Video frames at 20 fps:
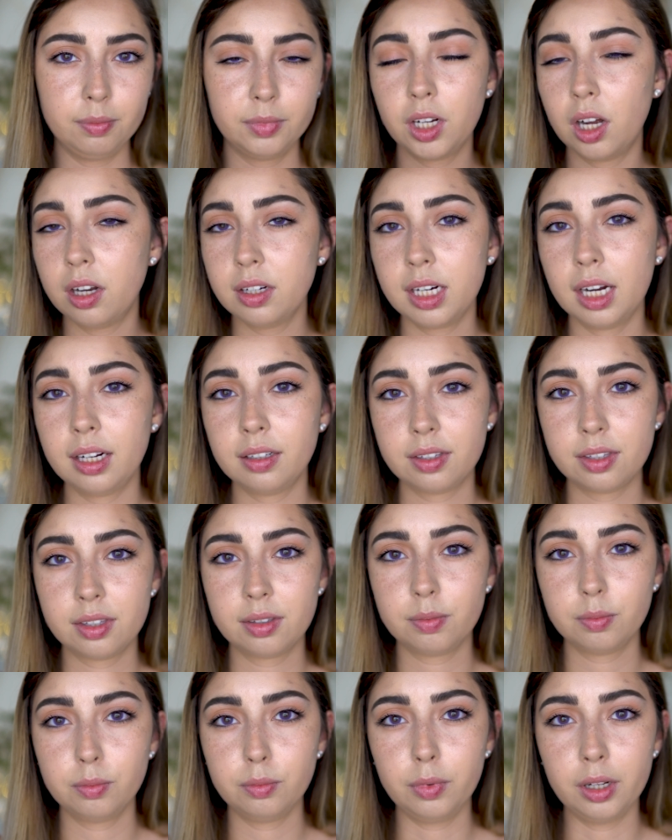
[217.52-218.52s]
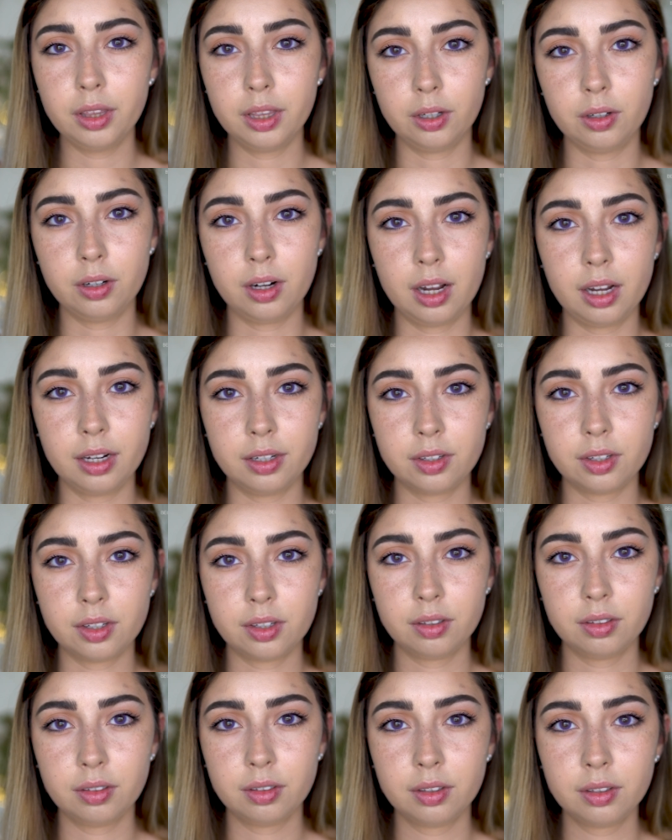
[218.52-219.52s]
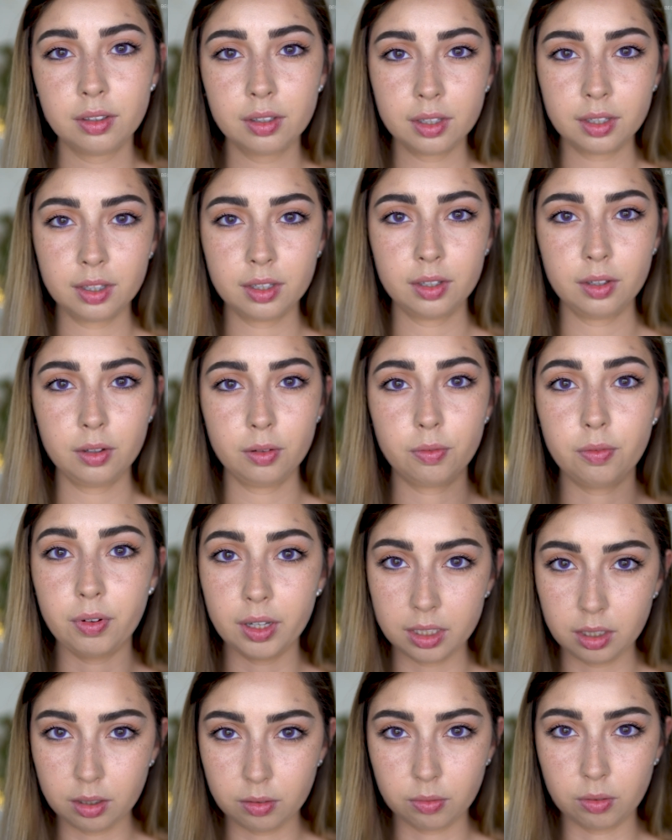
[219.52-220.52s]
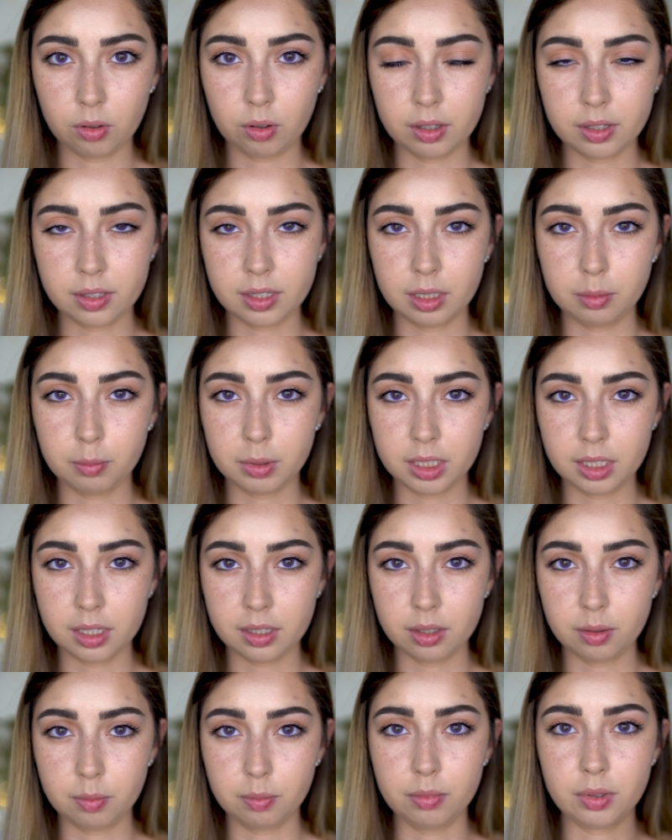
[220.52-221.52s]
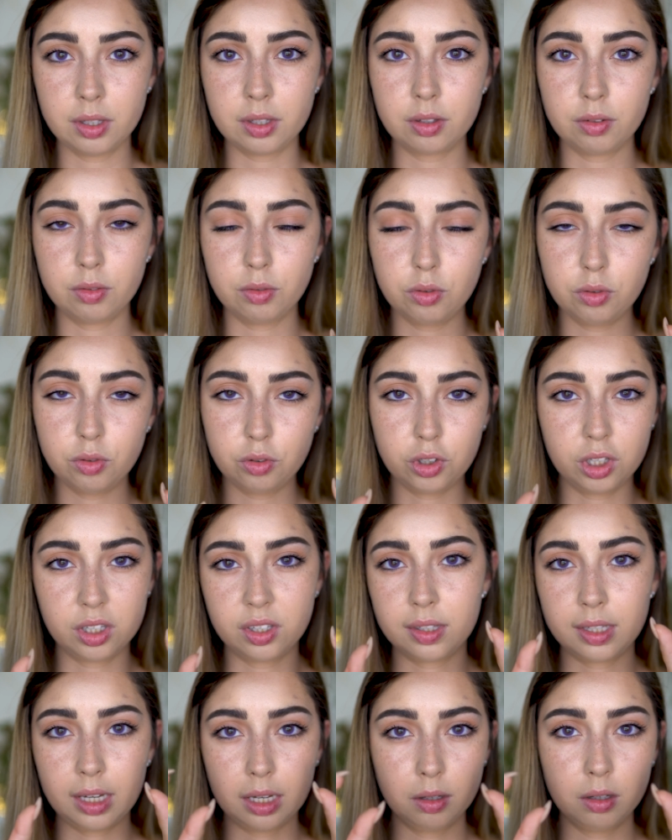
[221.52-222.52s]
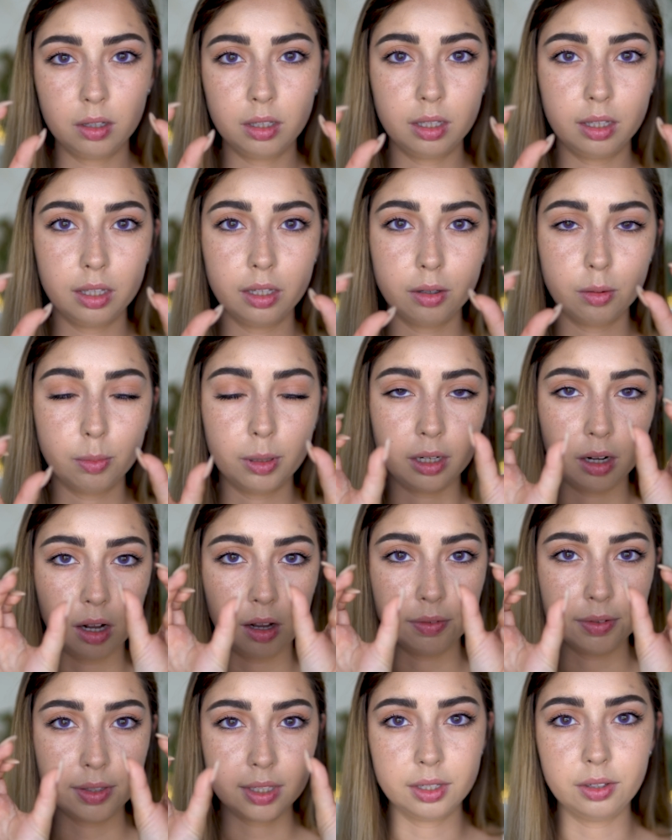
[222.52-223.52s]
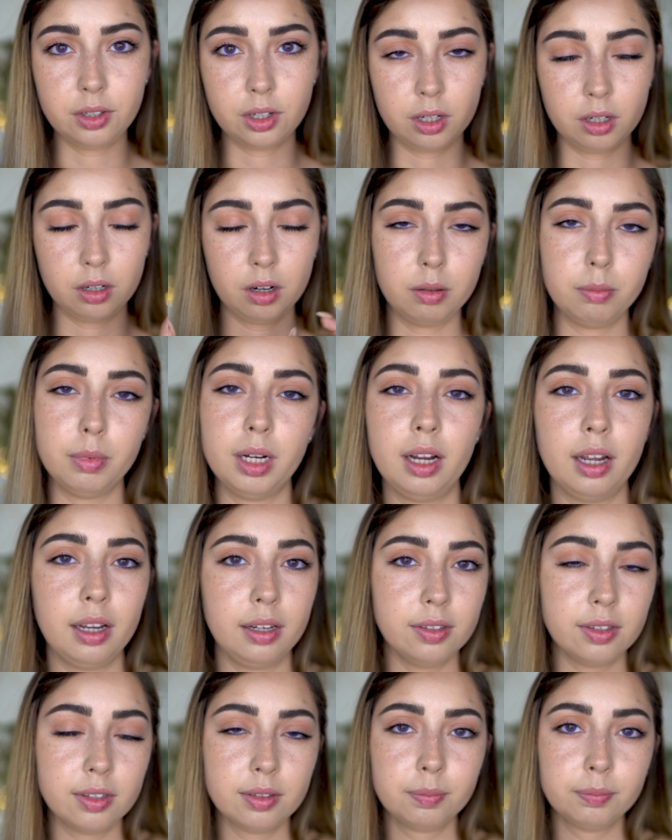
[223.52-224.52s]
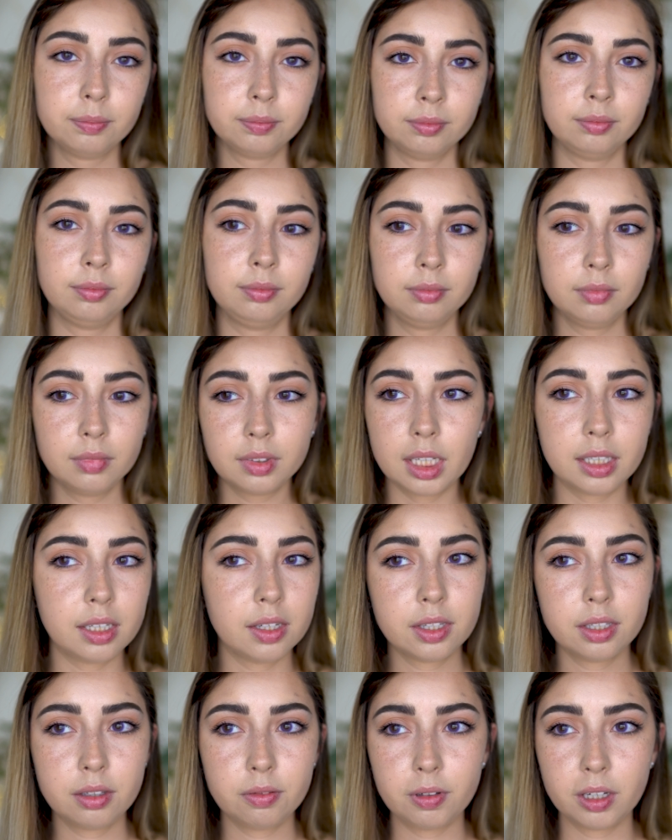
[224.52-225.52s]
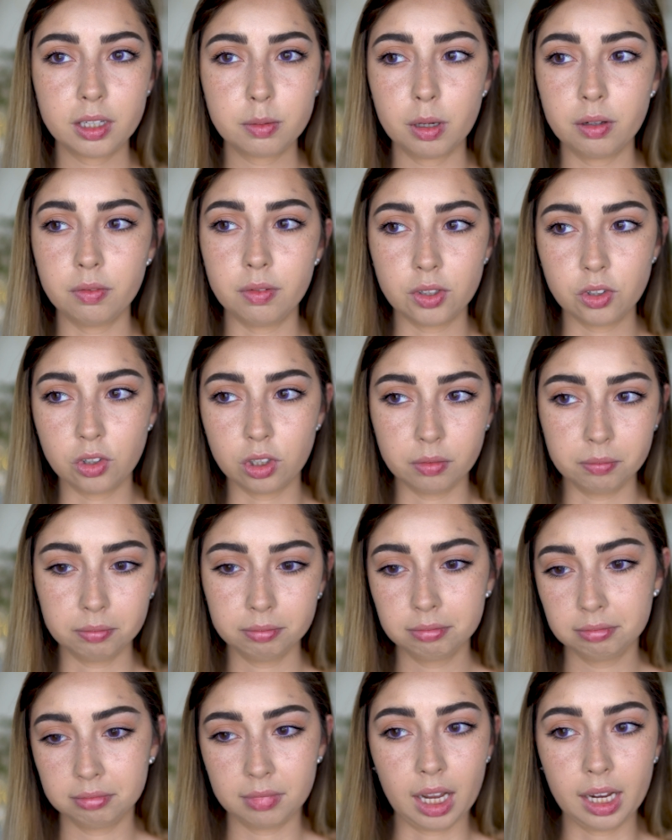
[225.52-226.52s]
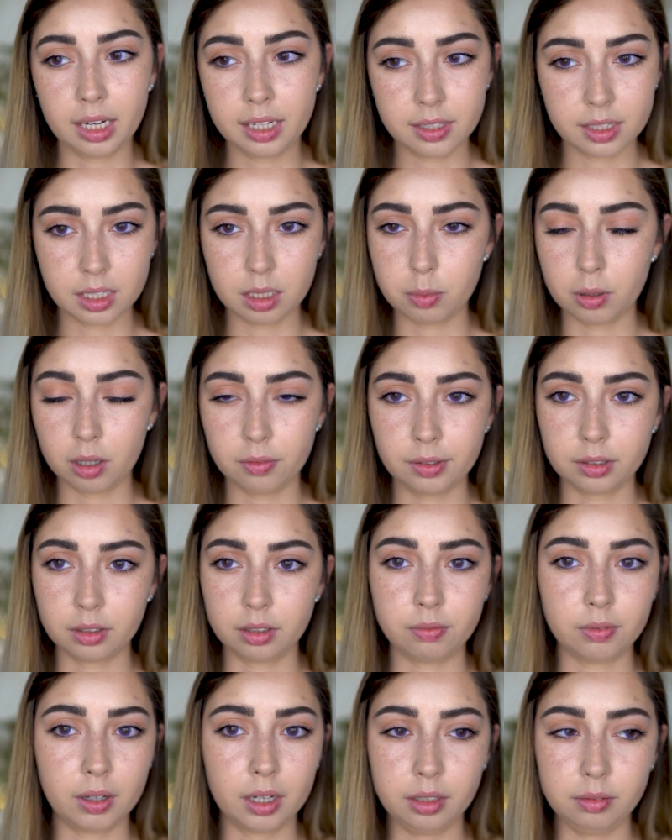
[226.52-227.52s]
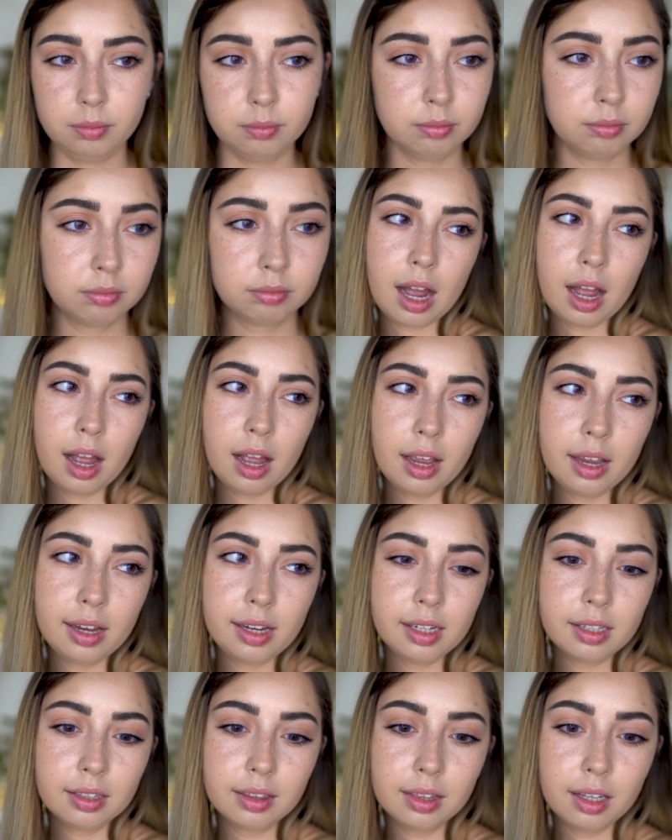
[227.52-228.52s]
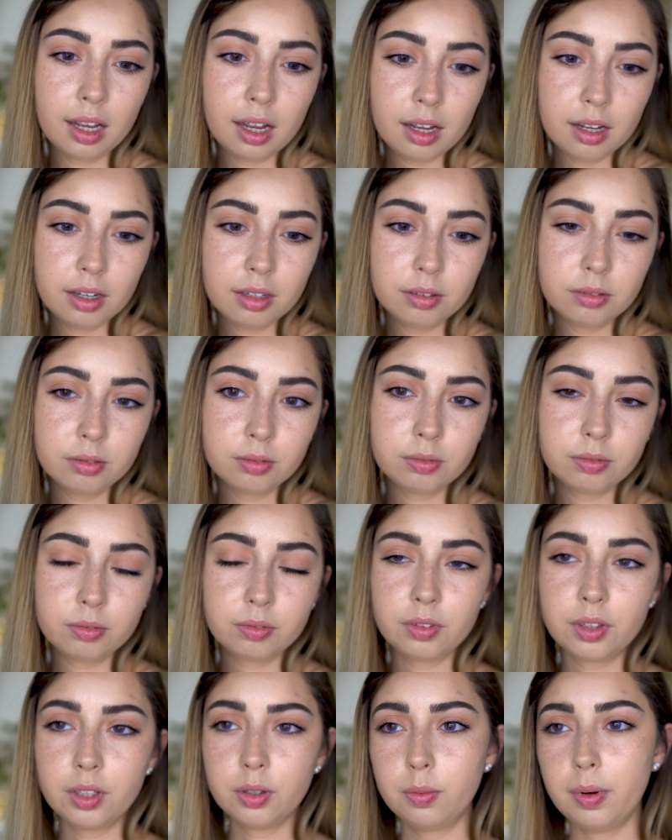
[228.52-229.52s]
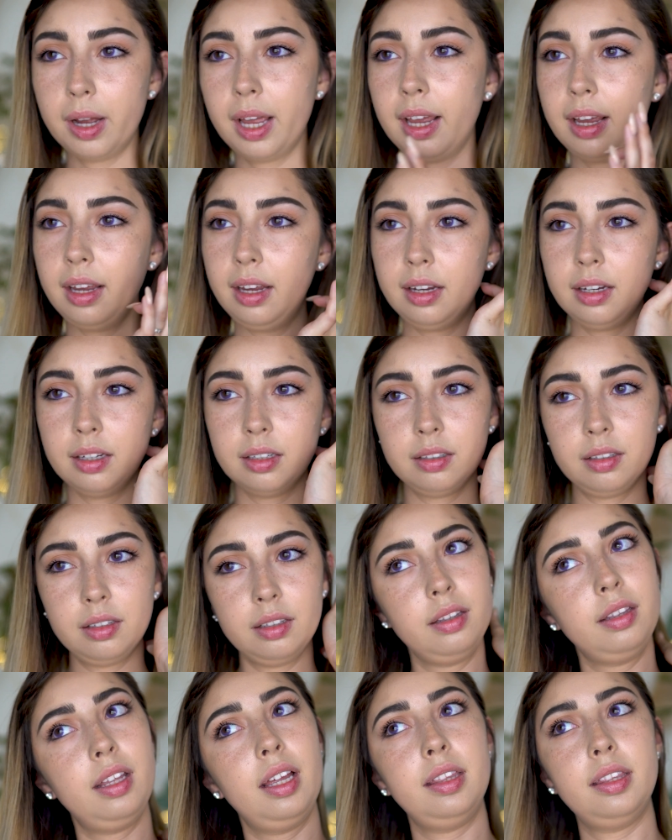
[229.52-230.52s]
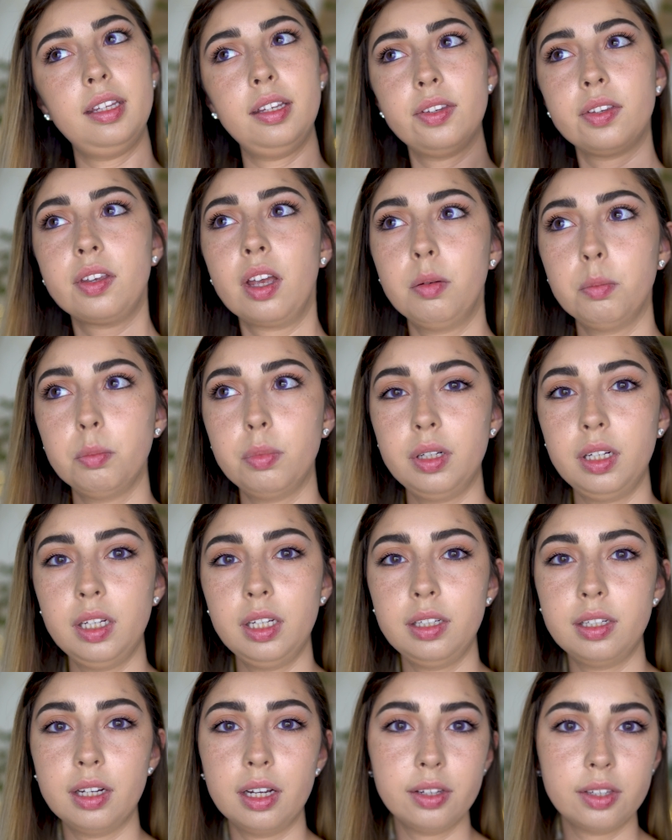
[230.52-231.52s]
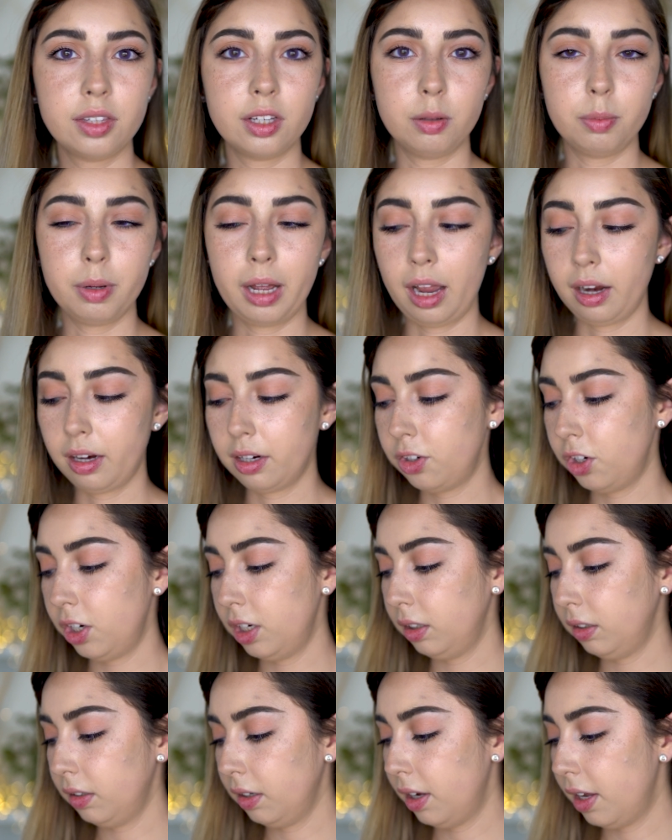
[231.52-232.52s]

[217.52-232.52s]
contacts, when they're not fitted for astigmatisms, just settle a little bit off center on my eyes. That doesn't affect my vision. I can see perfectly fine. I love the way that this company does their packaging.